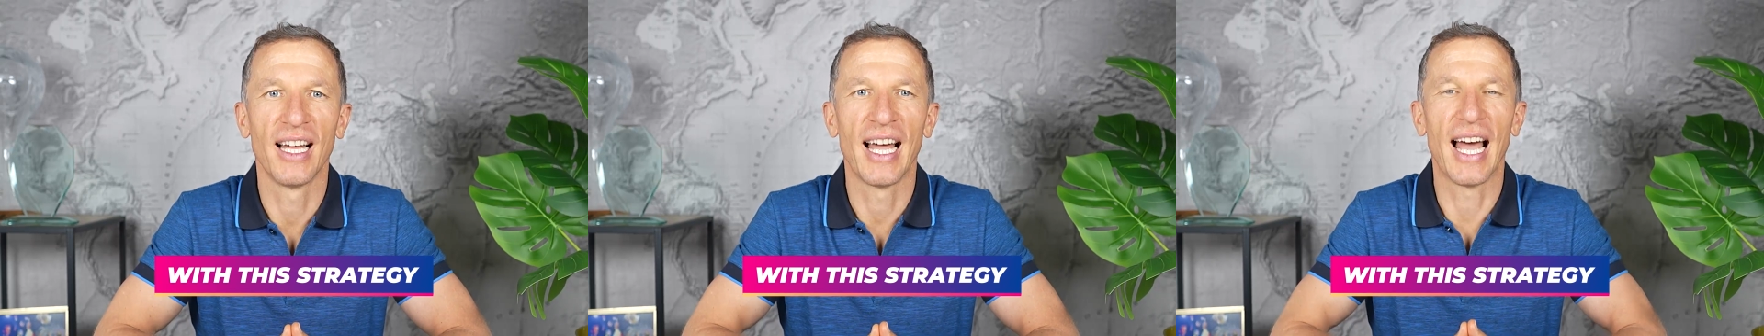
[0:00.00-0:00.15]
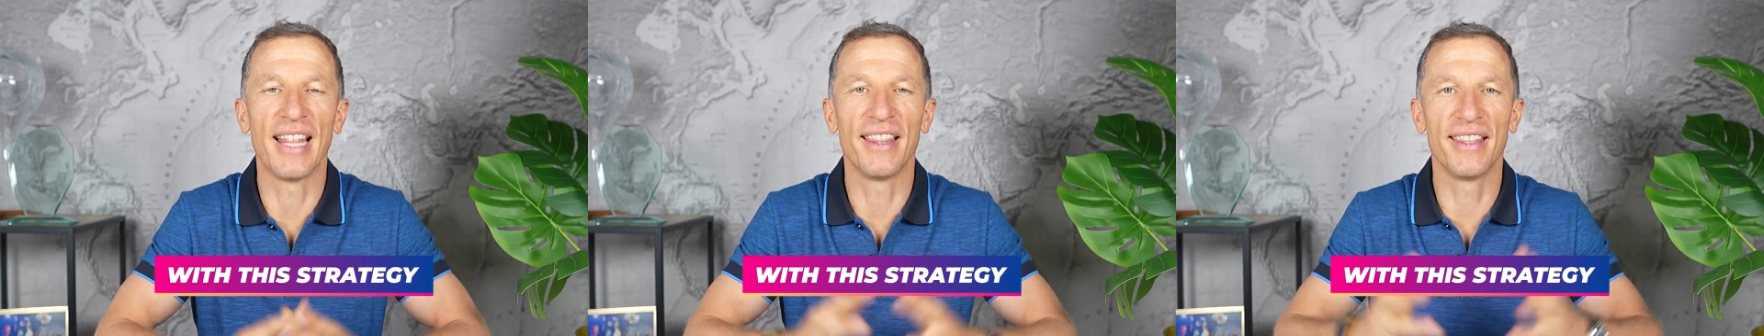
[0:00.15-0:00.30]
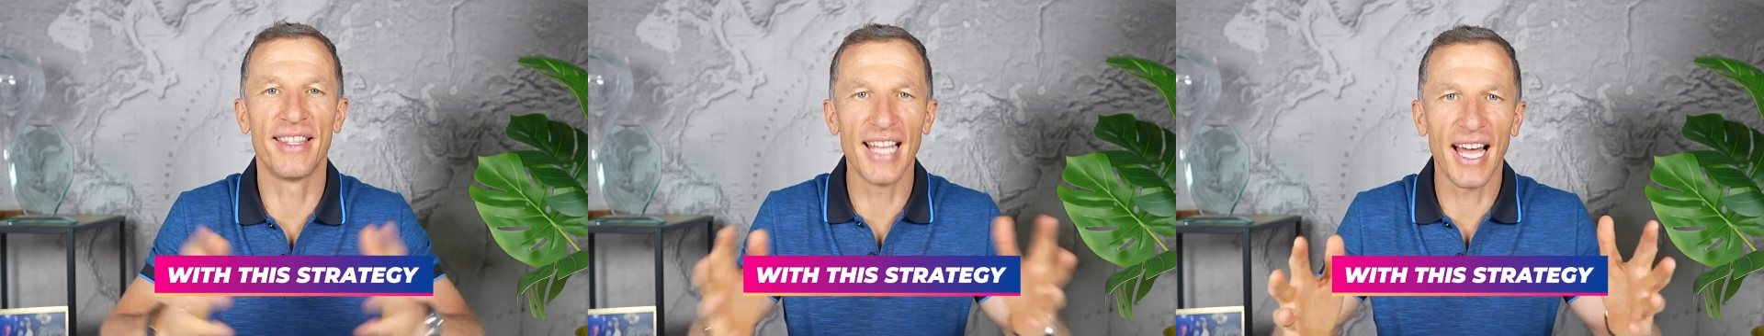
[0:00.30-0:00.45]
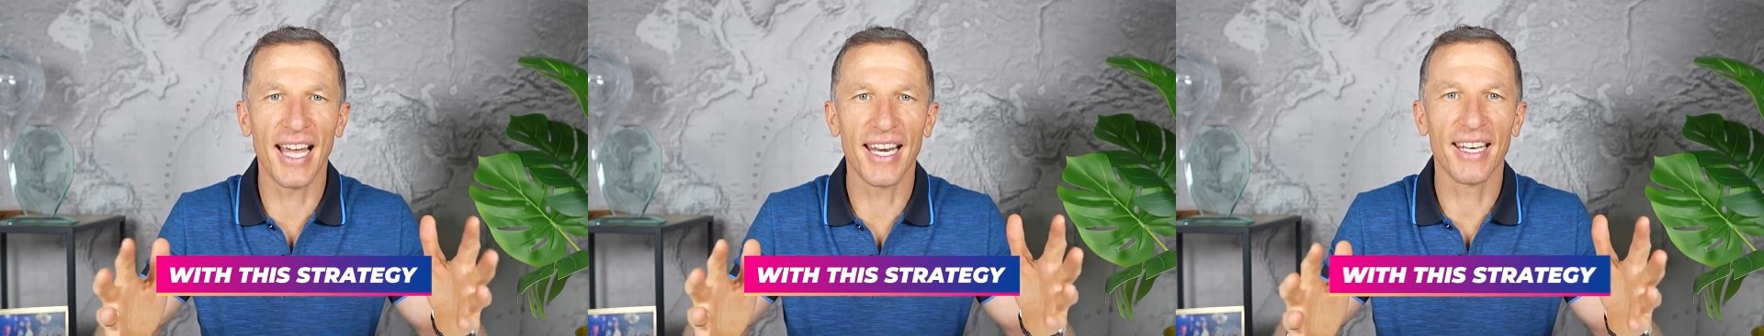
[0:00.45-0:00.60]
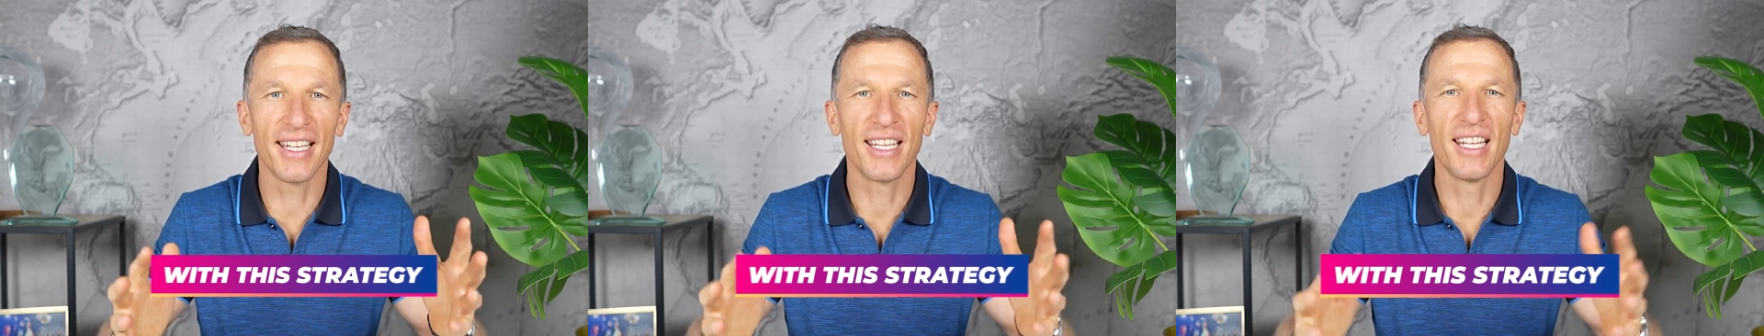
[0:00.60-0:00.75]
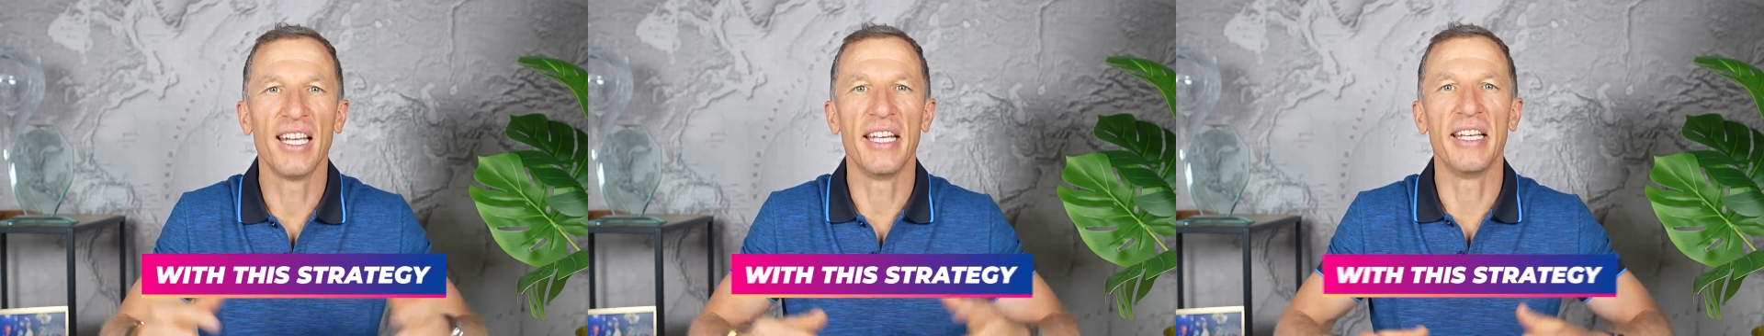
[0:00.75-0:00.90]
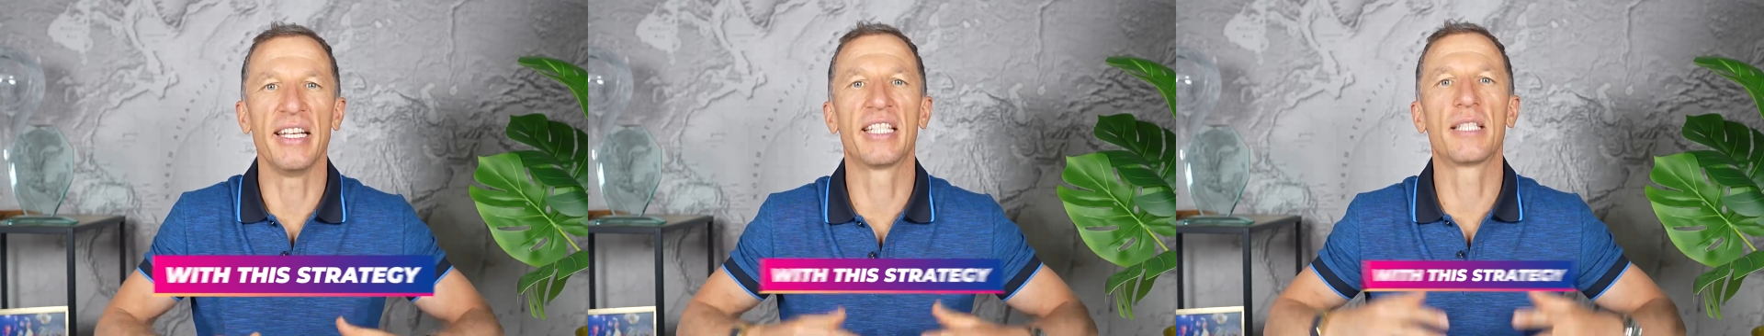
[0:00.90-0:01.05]
and then
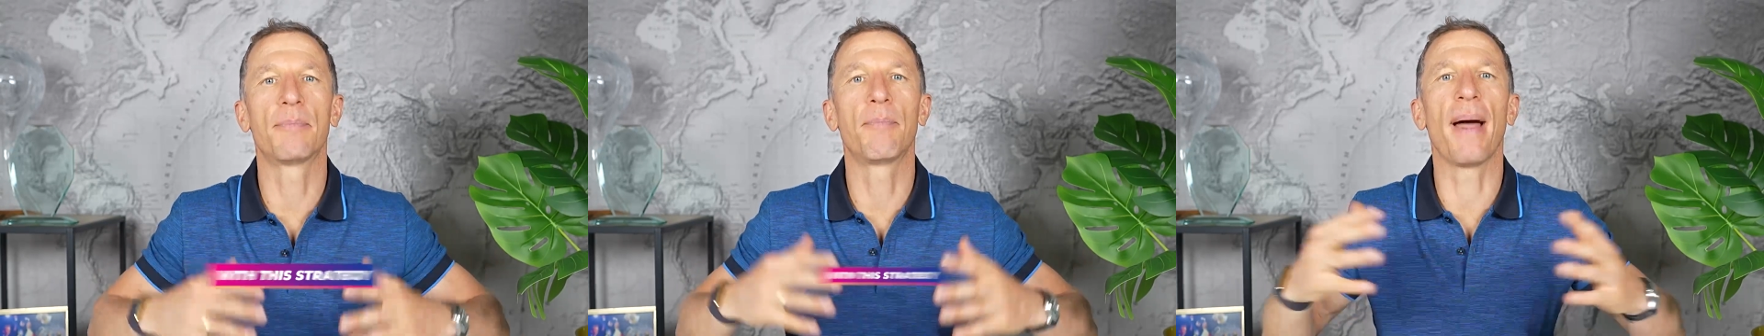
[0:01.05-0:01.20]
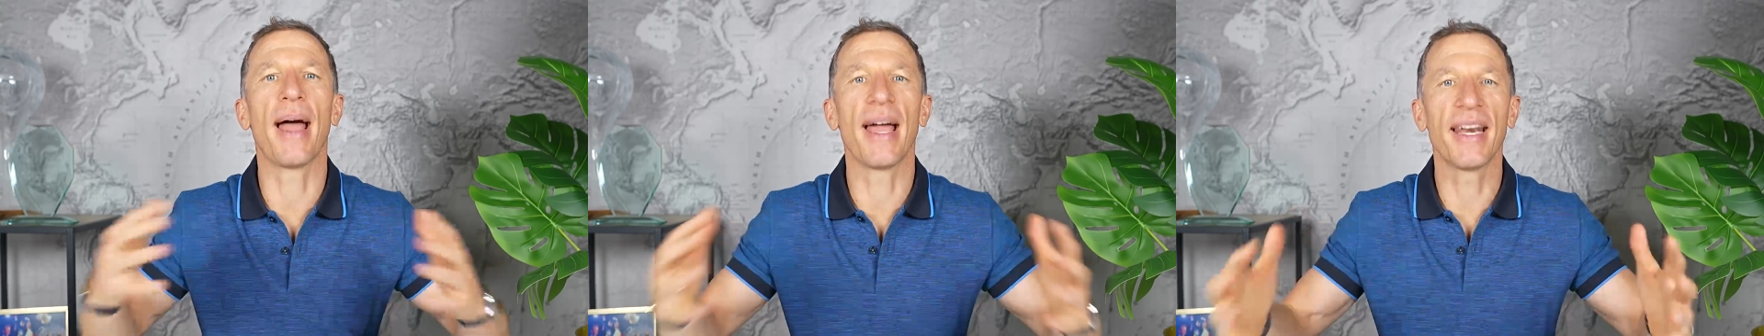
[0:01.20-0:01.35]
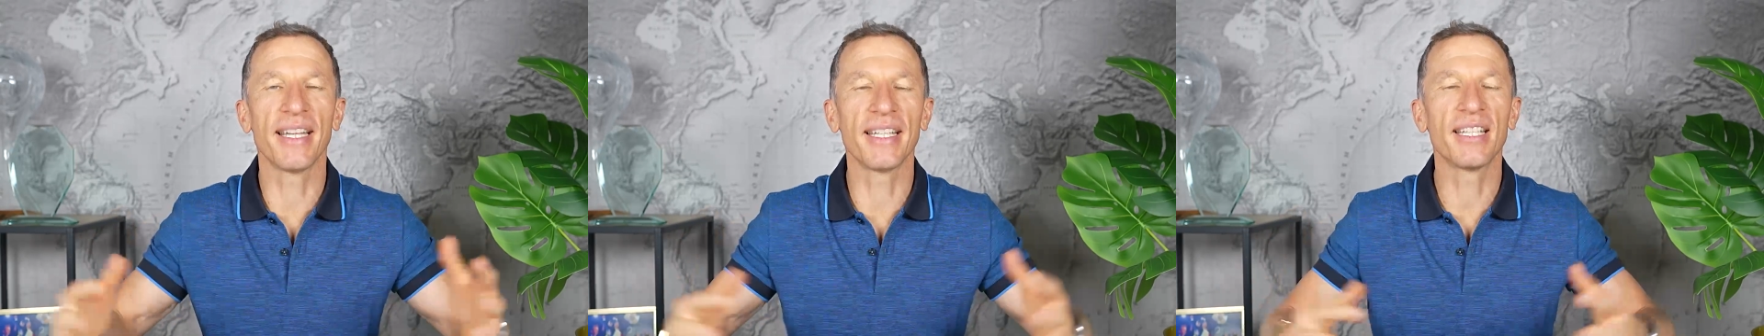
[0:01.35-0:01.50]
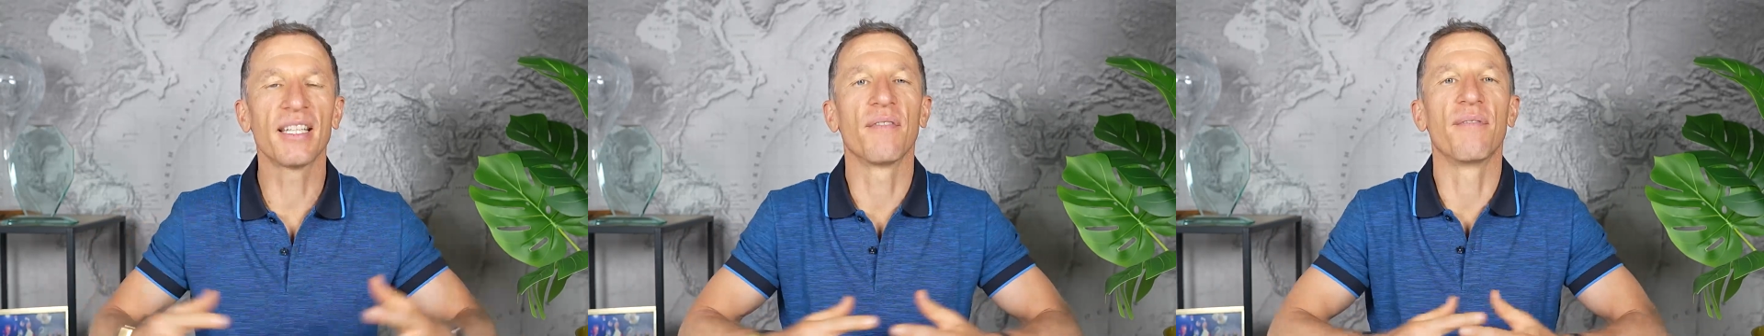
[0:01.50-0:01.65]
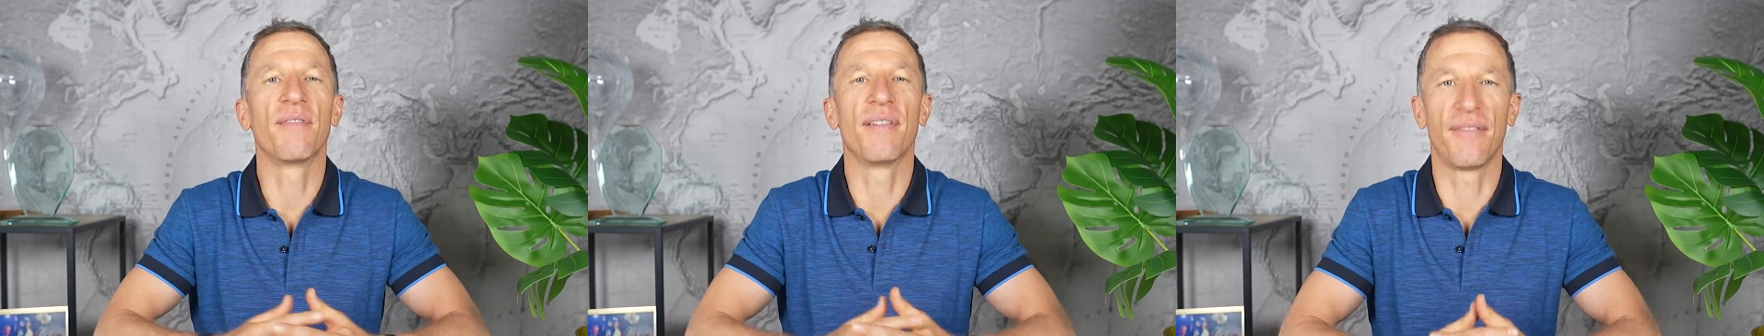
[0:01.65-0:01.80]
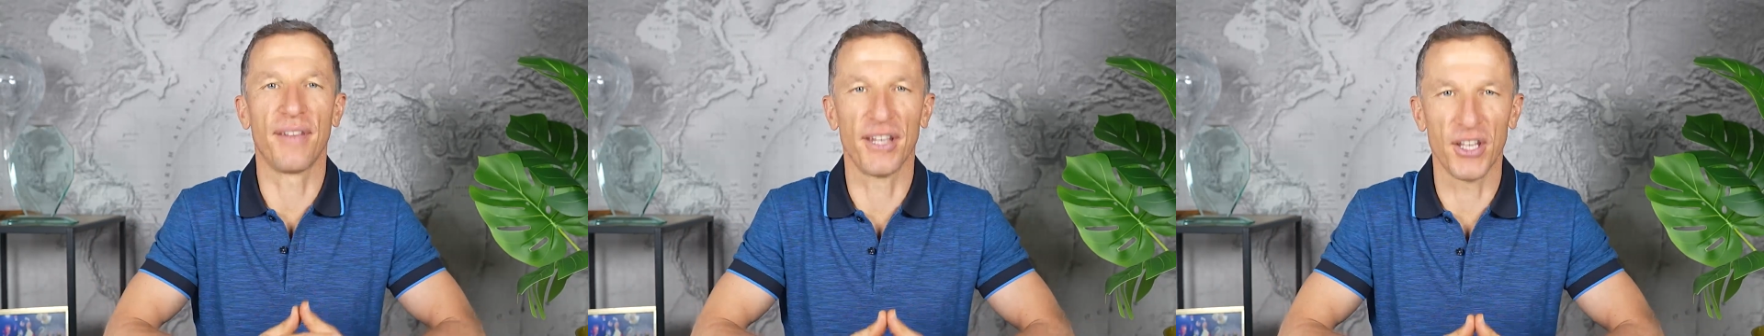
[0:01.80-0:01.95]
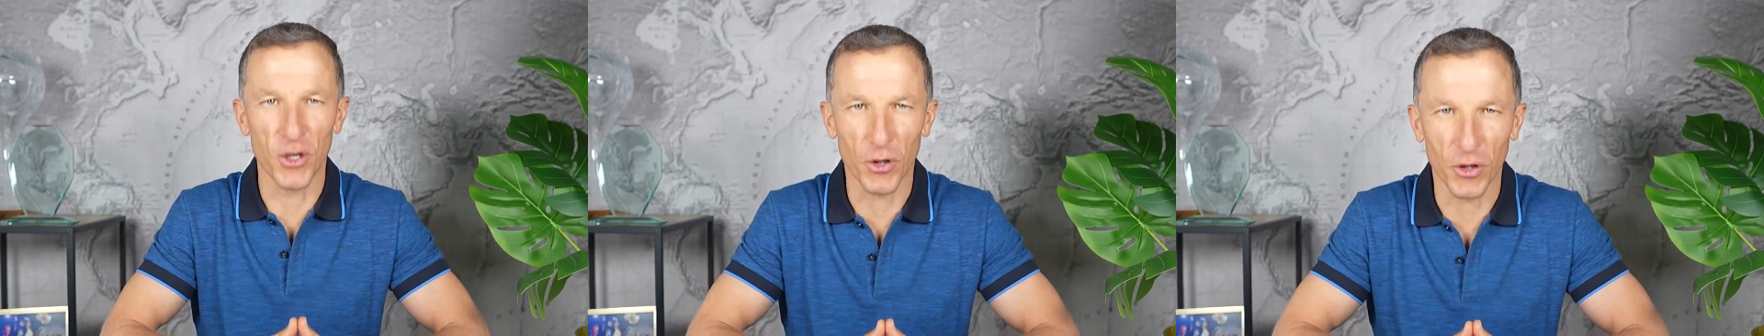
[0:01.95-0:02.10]
expand it
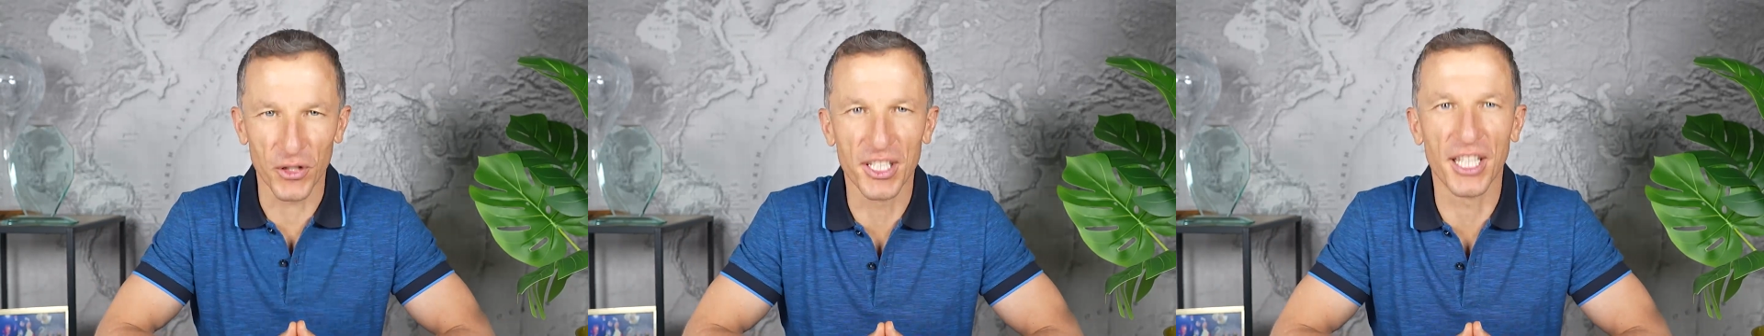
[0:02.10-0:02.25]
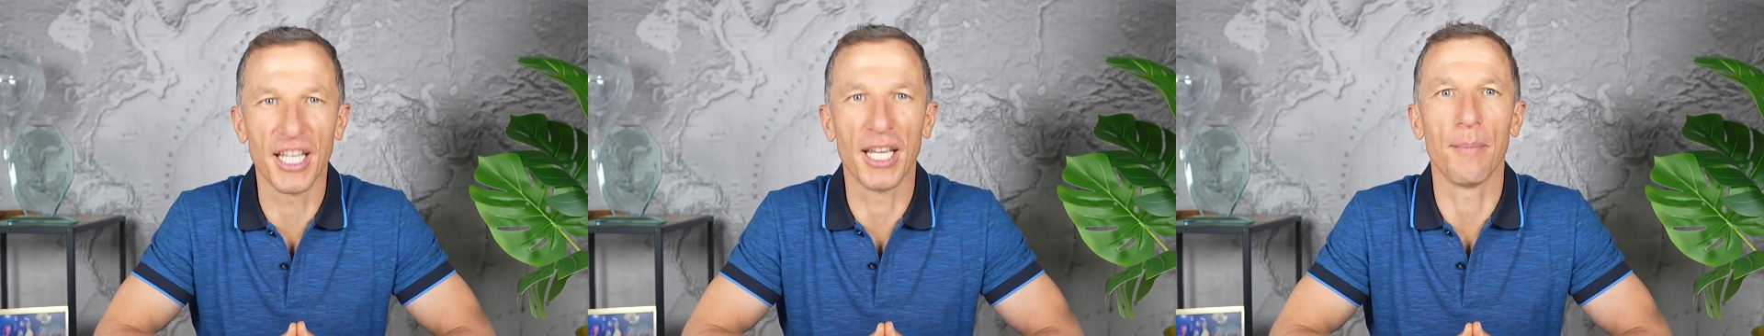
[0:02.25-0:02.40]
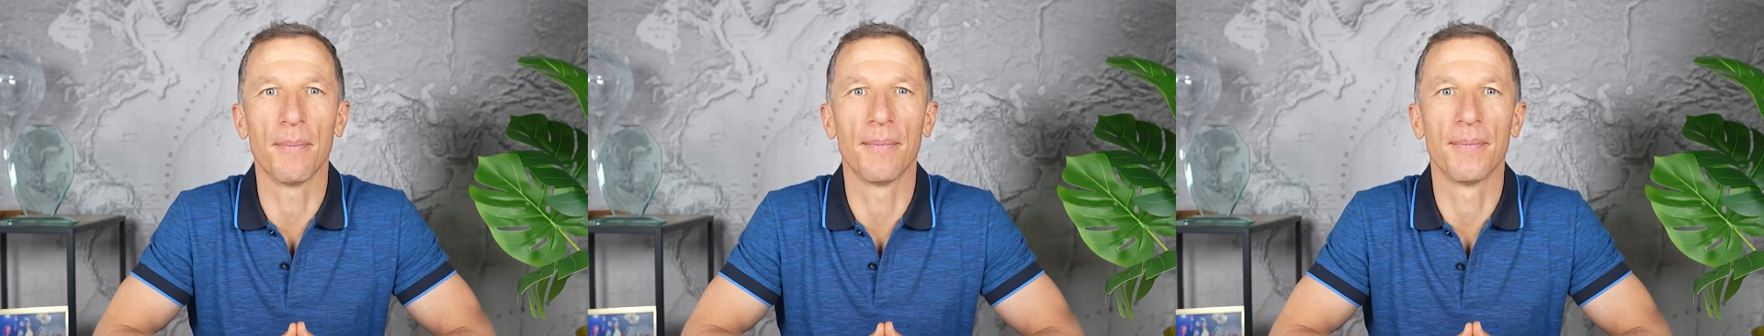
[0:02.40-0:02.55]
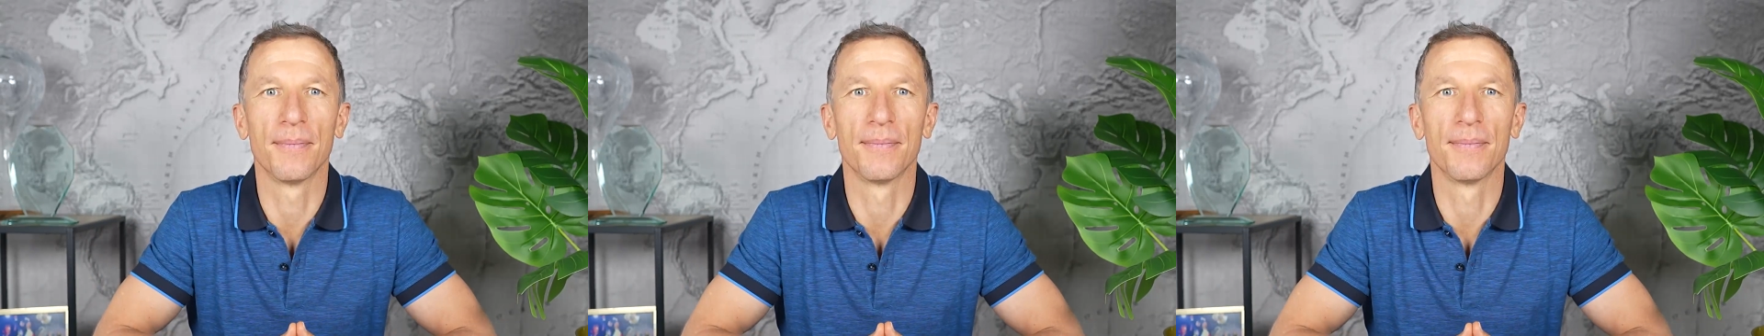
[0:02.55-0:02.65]
within your team.